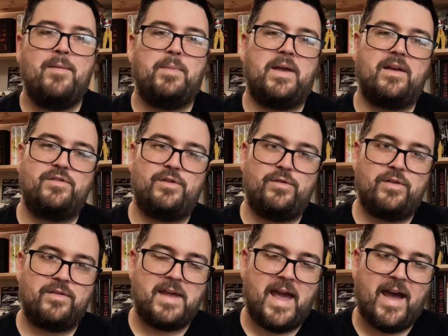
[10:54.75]
because you
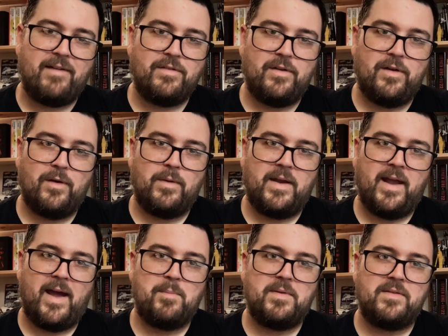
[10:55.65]
just have to know what
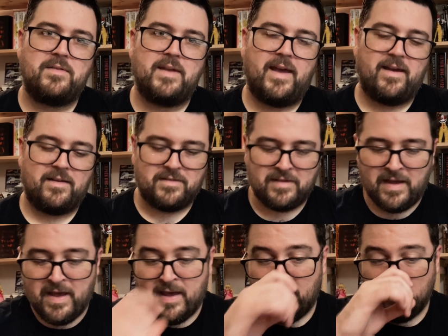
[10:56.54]
happens next.
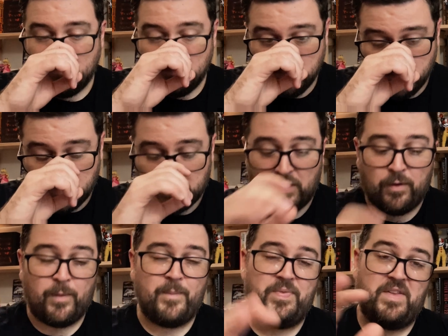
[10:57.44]

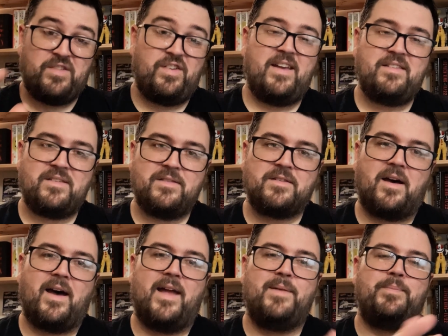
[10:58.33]
So the chase is
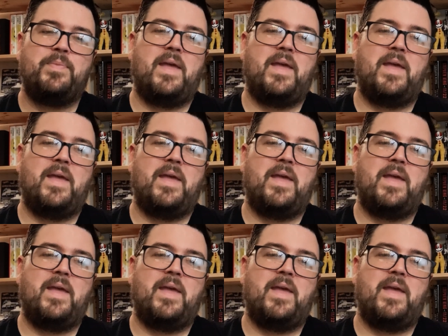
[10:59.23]
on,